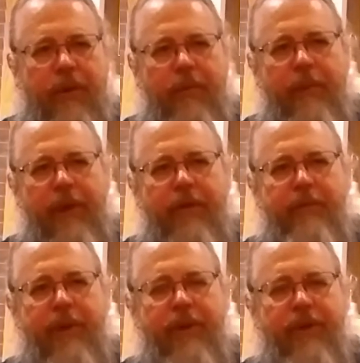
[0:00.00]
there may
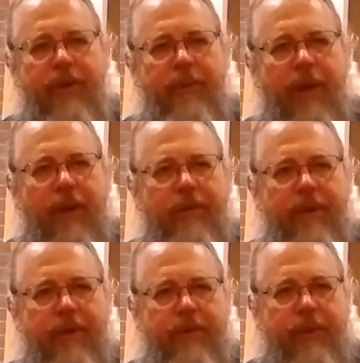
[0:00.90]
have been some kind
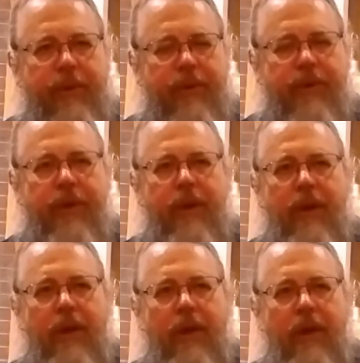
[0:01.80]
of influence,
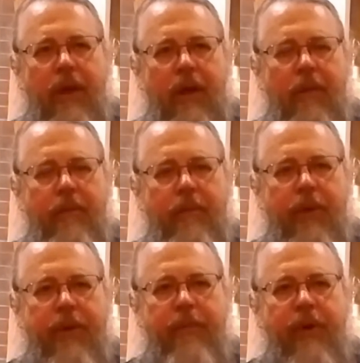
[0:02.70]
um,
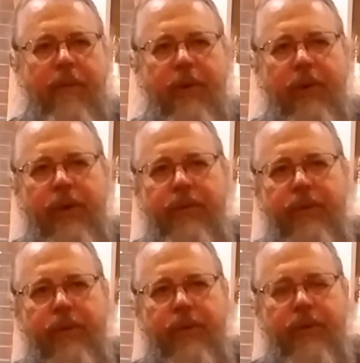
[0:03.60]
but the primary
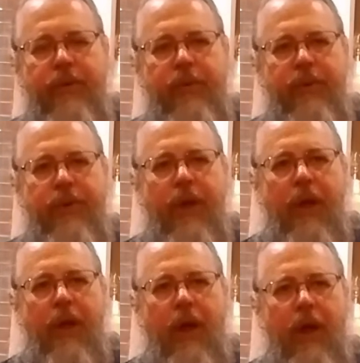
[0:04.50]
influence was,
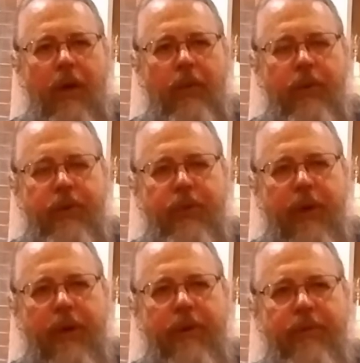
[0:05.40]
uh, was
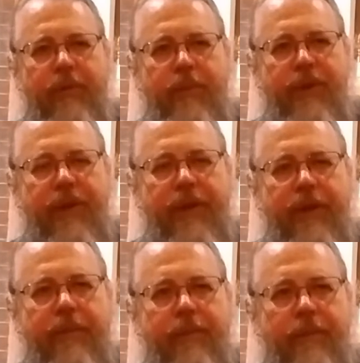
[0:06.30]
directly from
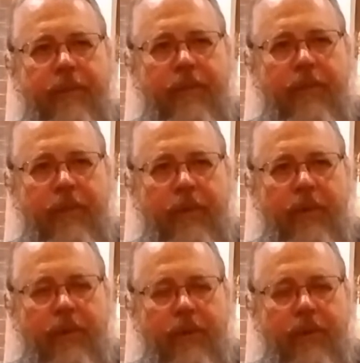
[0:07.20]
Byzantium,
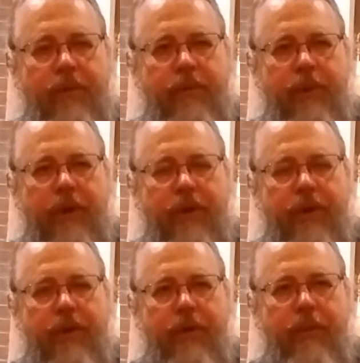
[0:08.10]
uh, from
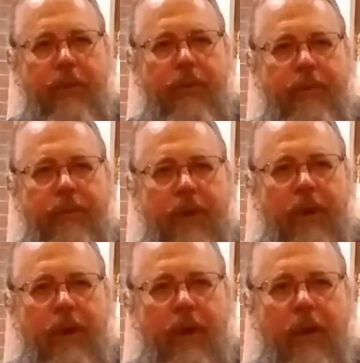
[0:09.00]
Constantinople.
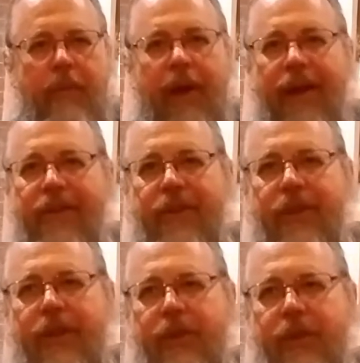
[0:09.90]
Um, I
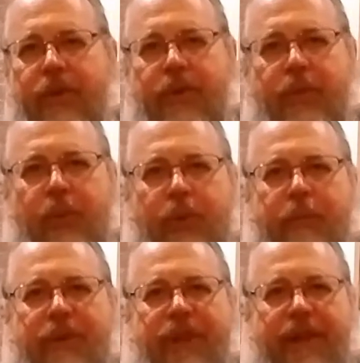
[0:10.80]
hesitate to use the
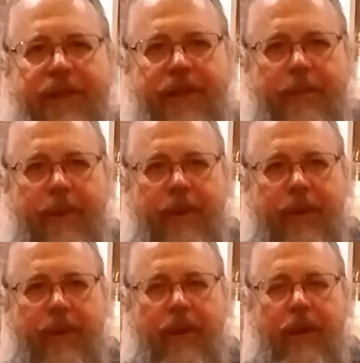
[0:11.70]
word Byzantium.
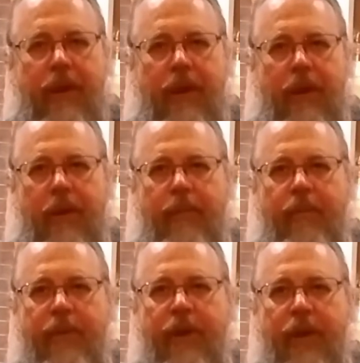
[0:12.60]
Um,